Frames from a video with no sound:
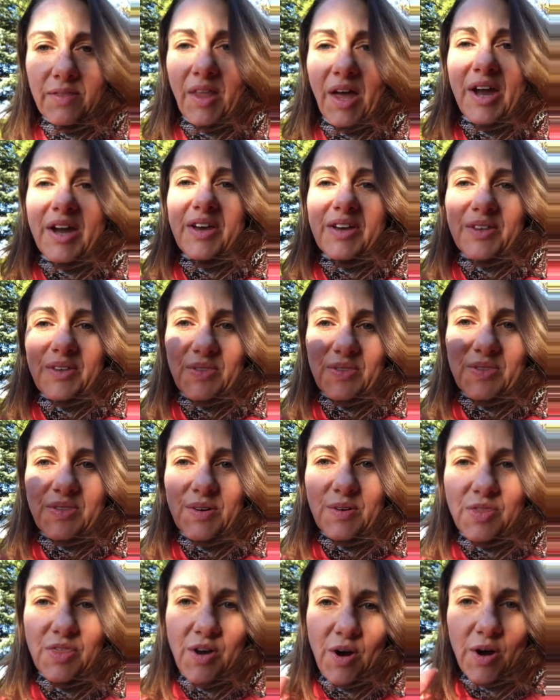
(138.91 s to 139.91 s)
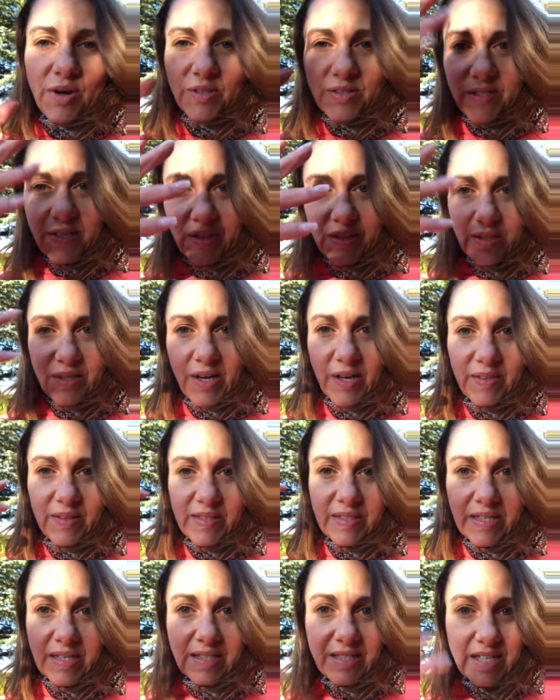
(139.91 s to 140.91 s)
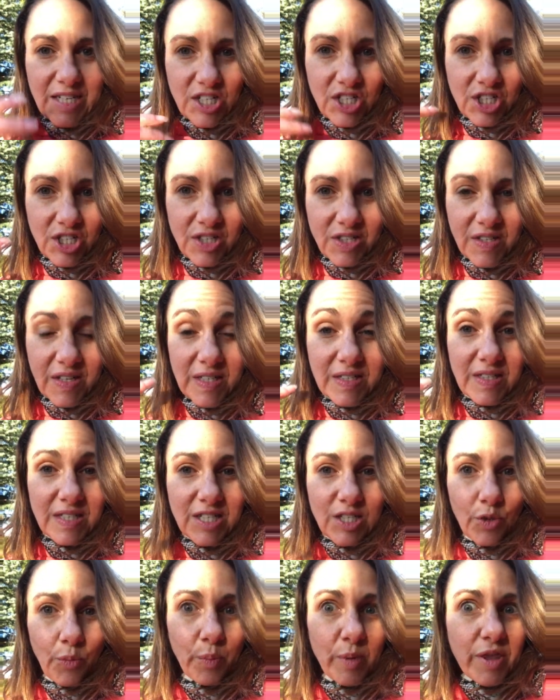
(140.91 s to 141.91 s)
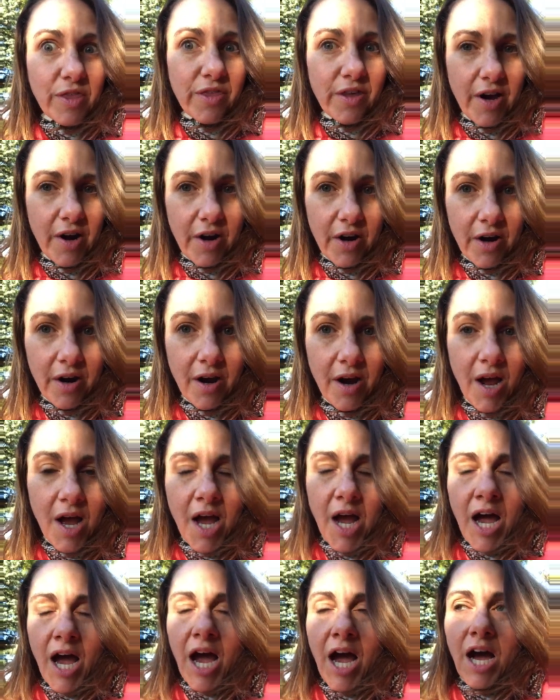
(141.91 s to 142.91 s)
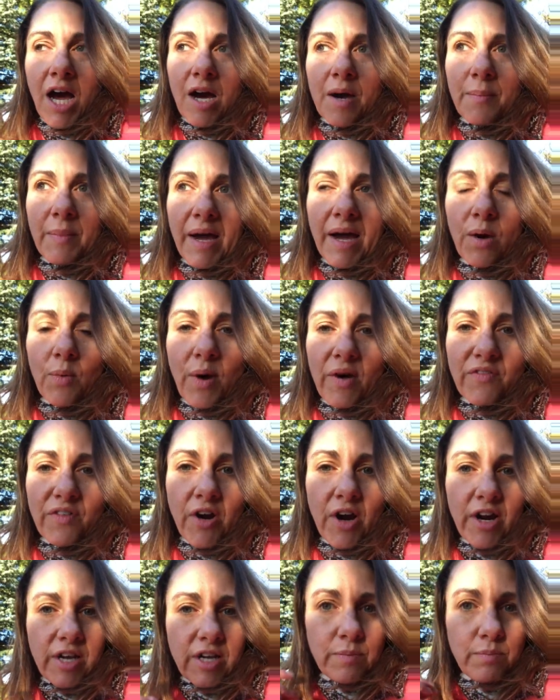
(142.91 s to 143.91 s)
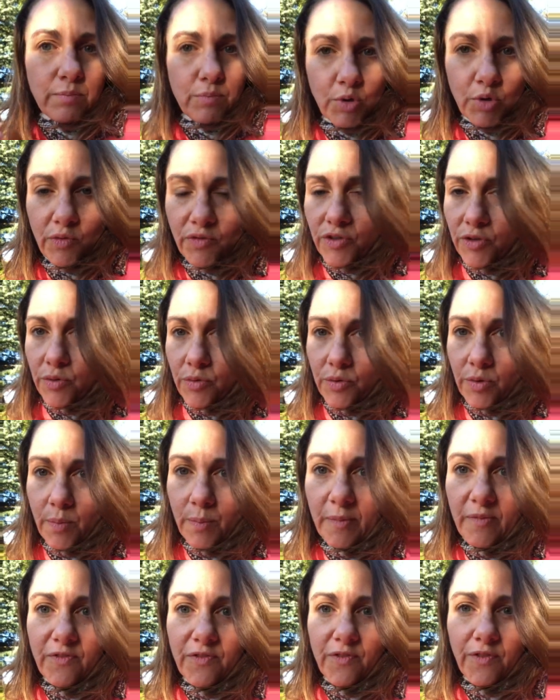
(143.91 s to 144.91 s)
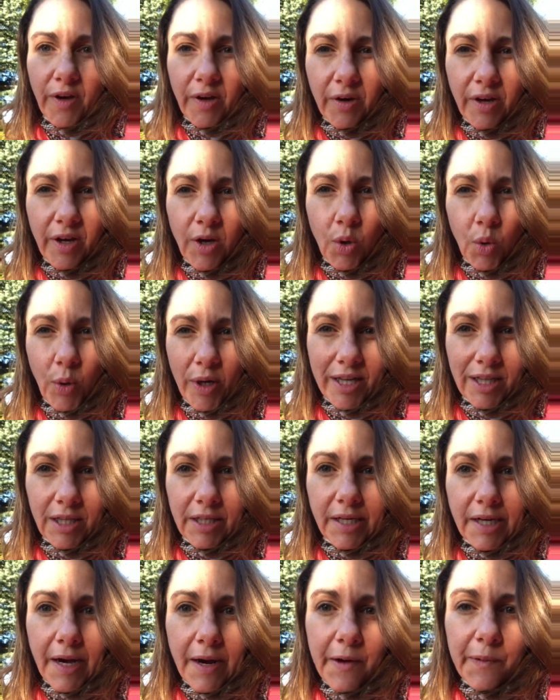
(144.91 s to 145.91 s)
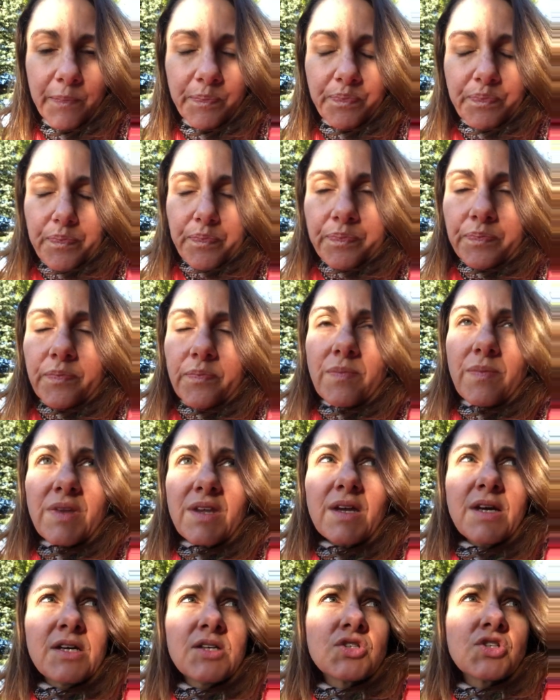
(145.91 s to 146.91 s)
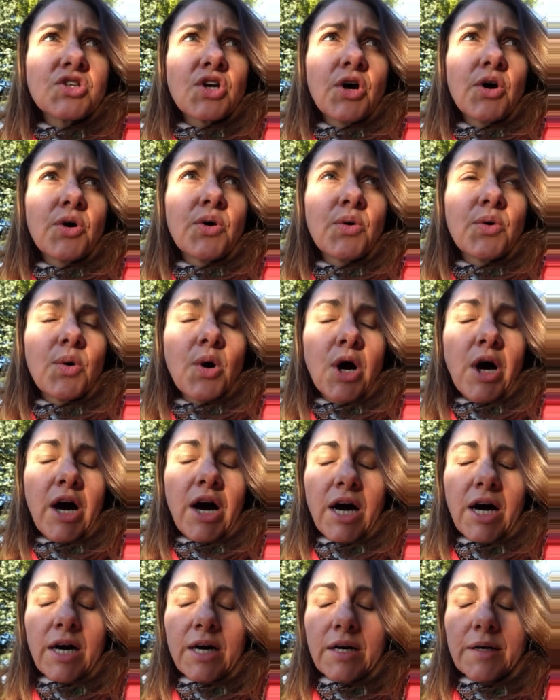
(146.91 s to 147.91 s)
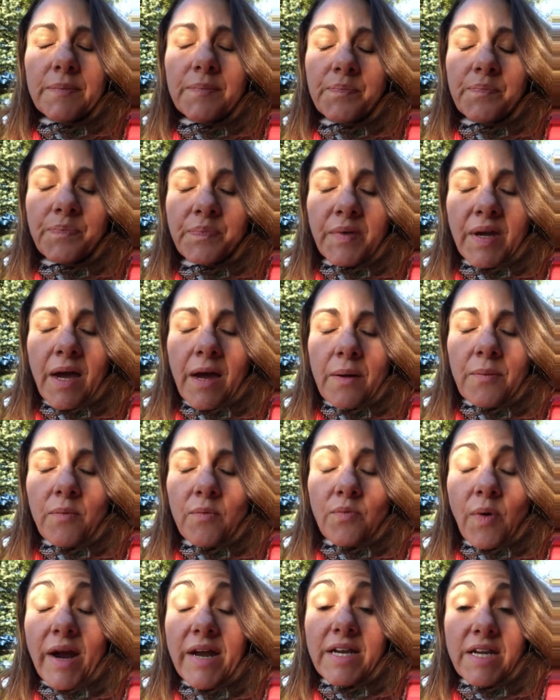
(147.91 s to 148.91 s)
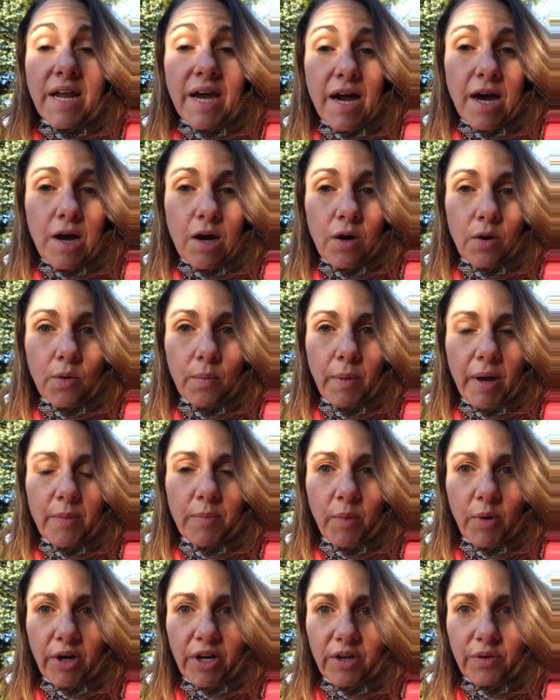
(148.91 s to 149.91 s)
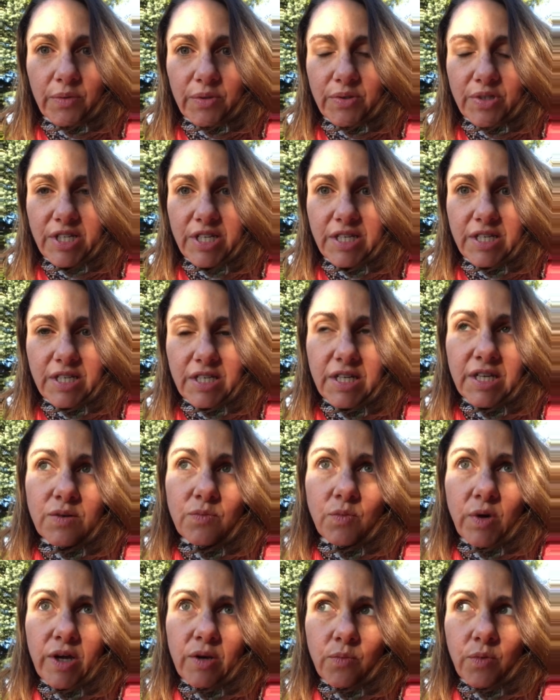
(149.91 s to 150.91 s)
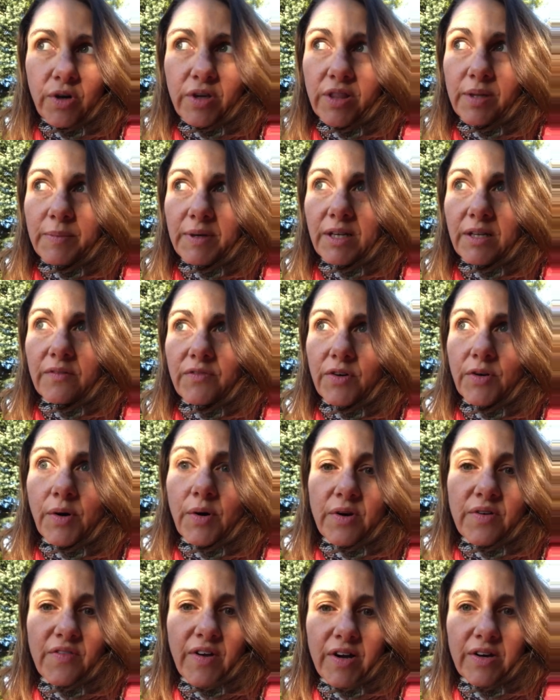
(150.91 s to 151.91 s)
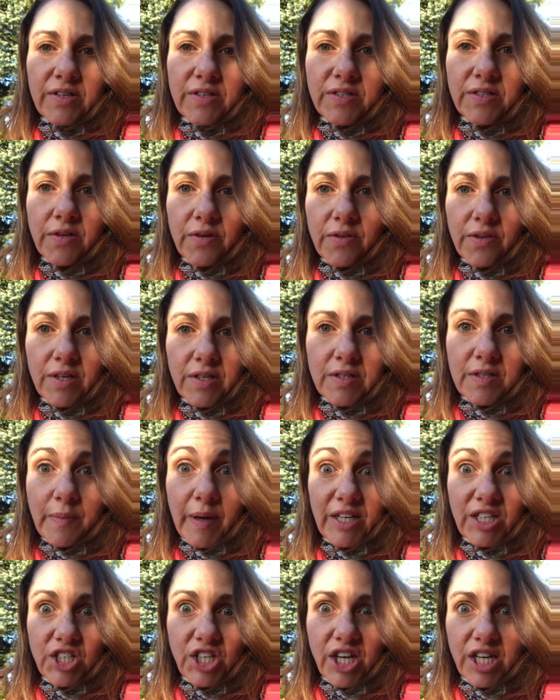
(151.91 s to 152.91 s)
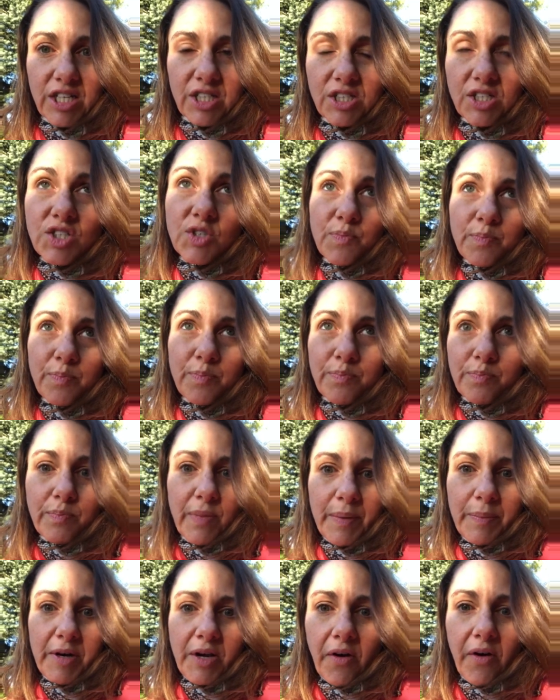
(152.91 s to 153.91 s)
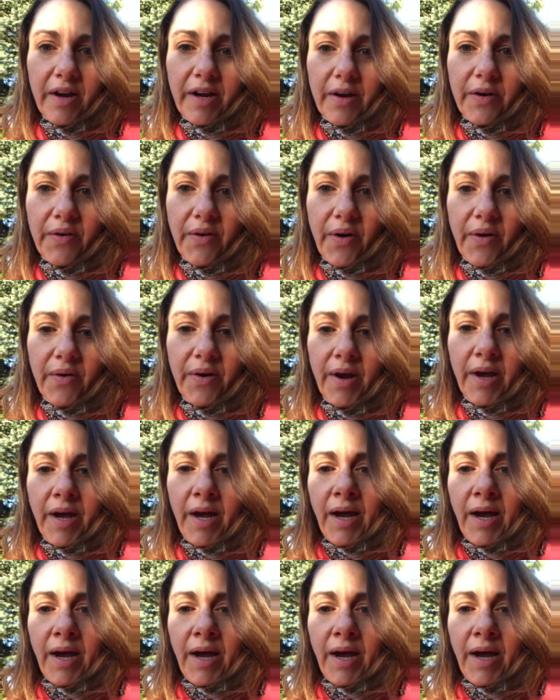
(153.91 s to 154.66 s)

like, the thoughts and, and the sensations can still be there. Um, however, I can move through them very quickly now. And so um, right now, my morning routine, and, and we're in the middle of coronavirus, so things might change, maybe not, I don't know,